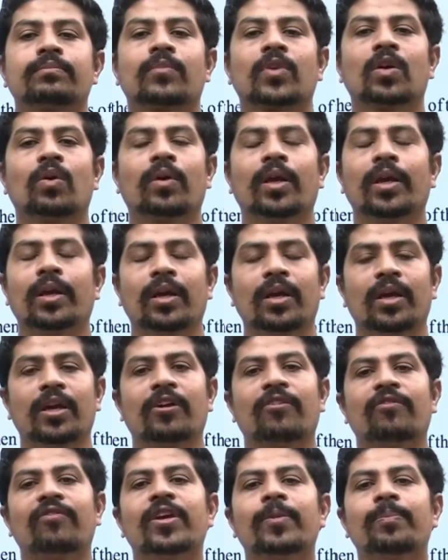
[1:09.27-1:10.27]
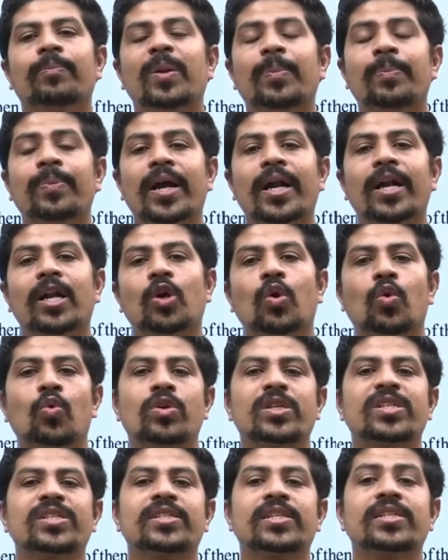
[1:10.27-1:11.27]
Okay, we prepared
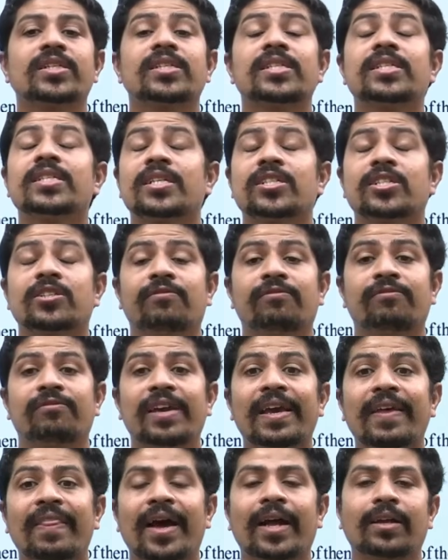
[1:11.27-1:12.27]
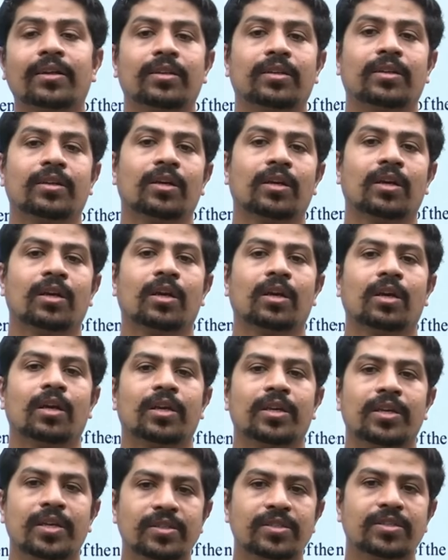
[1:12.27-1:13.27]
questions in such a way that
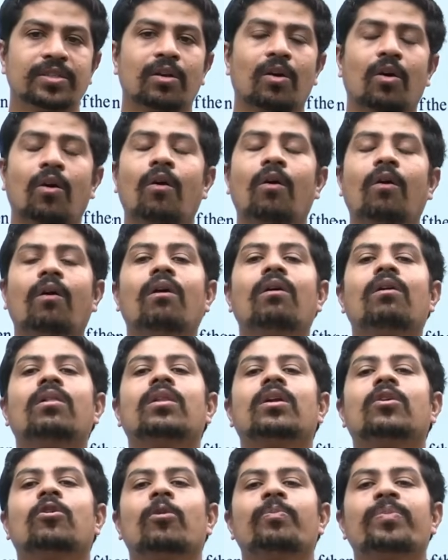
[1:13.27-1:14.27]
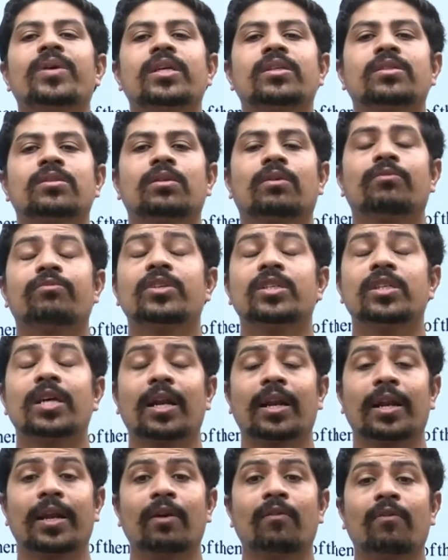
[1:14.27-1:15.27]
yes, all the topics which are
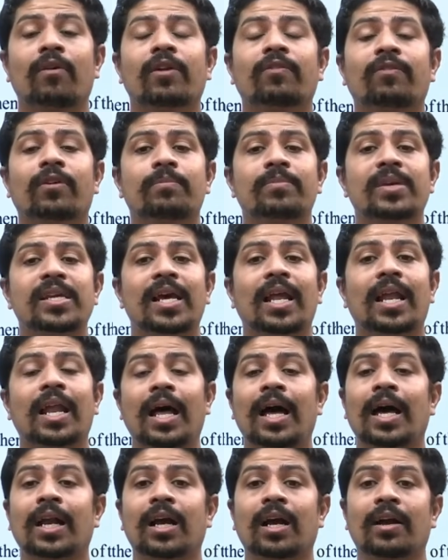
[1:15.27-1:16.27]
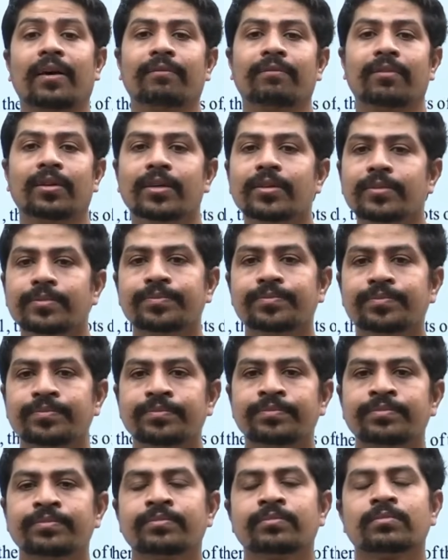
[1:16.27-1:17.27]
required for BEL are covered.
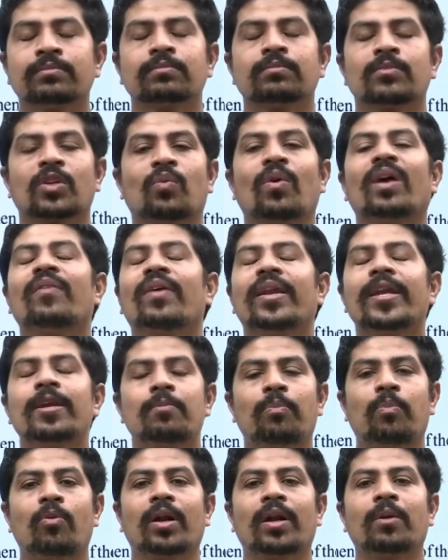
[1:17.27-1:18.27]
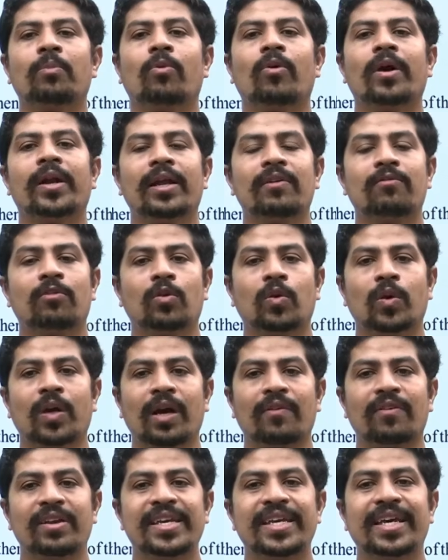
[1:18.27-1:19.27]
One very important point I want to
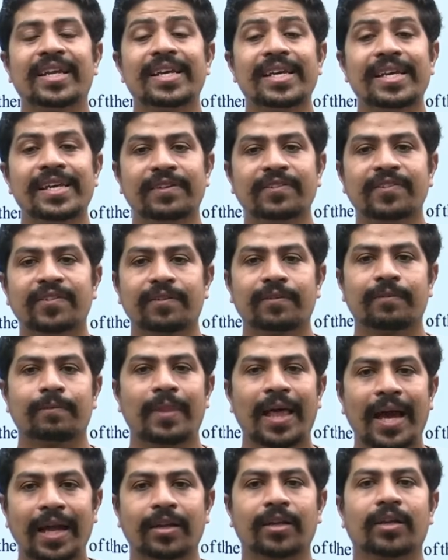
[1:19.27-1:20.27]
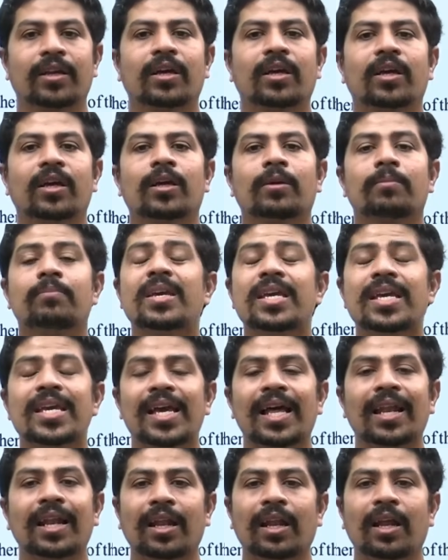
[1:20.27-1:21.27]
cover here is that
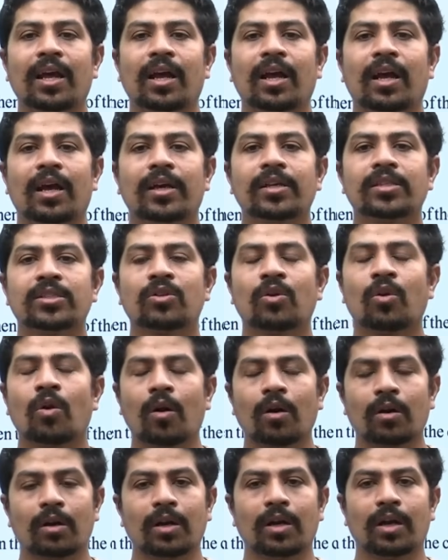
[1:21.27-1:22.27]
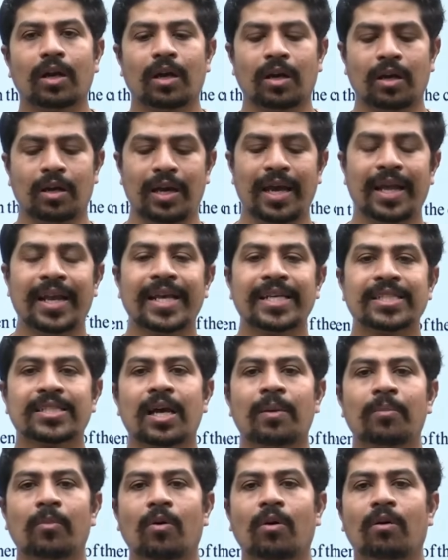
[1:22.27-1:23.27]
BEL is not an
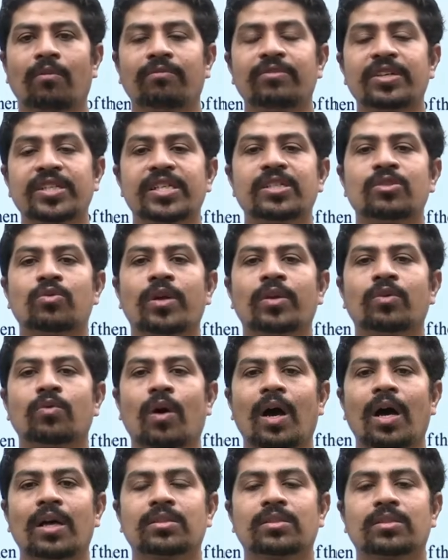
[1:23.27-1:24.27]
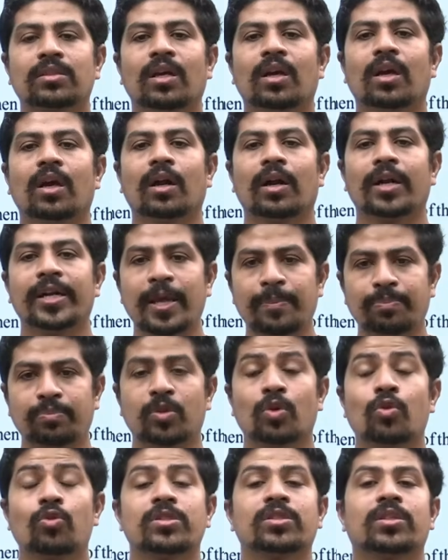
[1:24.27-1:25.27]
exam which is going to ask depth
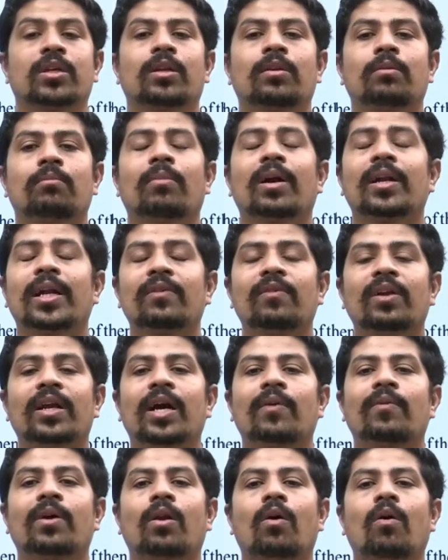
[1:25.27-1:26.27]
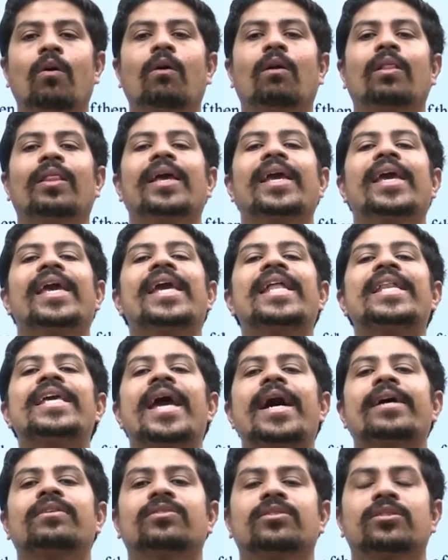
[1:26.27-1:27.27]
question, but it will cover all the
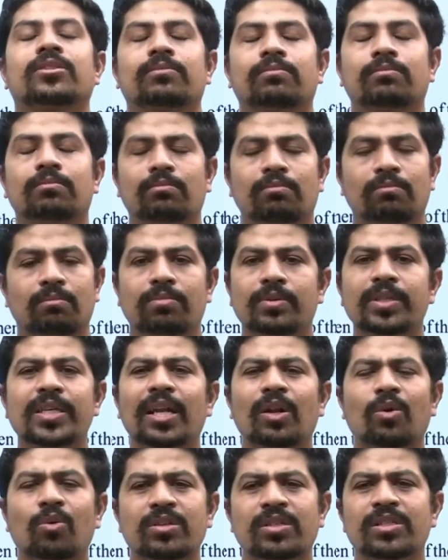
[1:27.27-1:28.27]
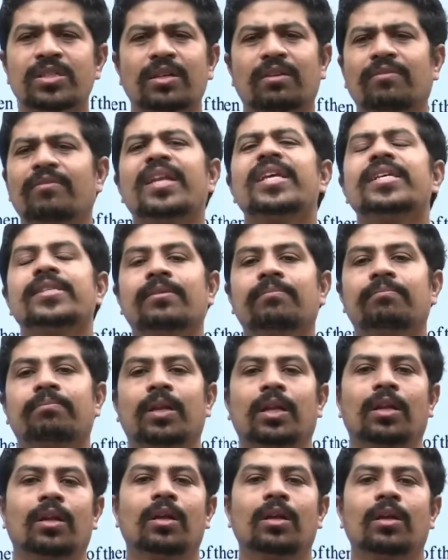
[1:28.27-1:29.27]
areas. BEL questions are very
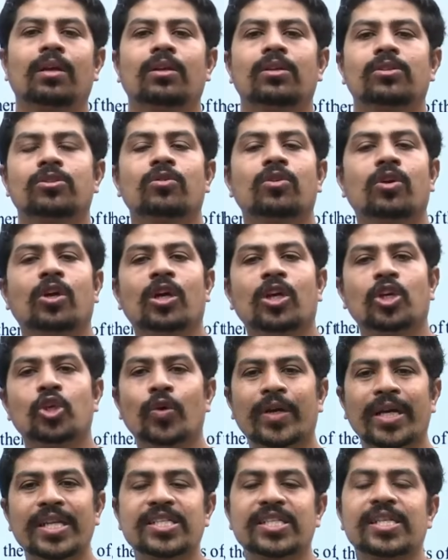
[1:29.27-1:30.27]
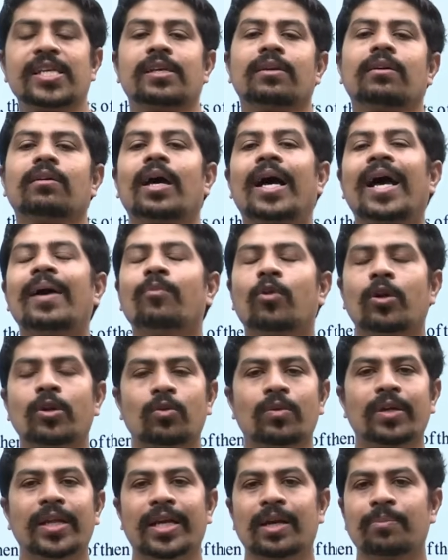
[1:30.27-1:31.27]
simple. So you can see I am going
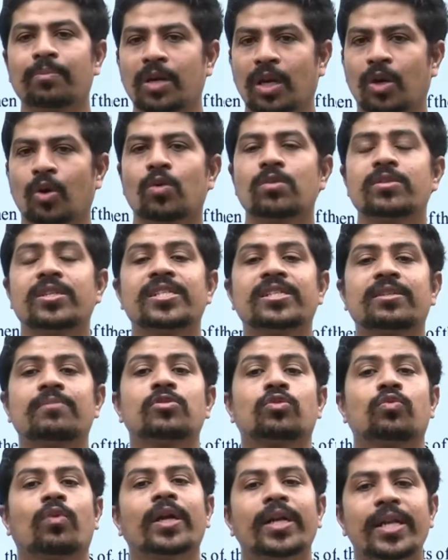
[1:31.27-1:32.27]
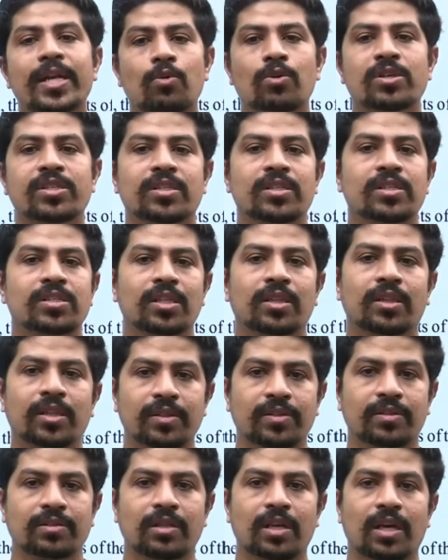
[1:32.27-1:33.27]
to take up control systems, 20 questions in
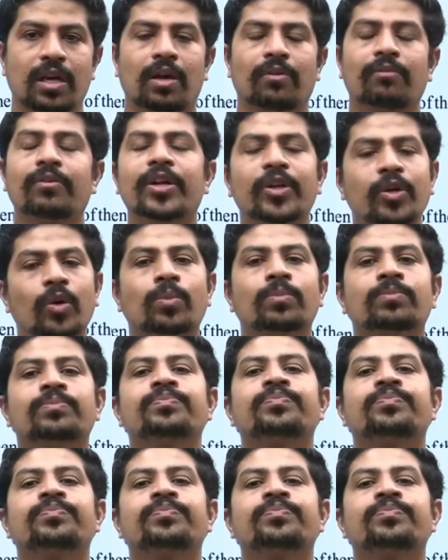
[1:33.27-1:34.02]
this video.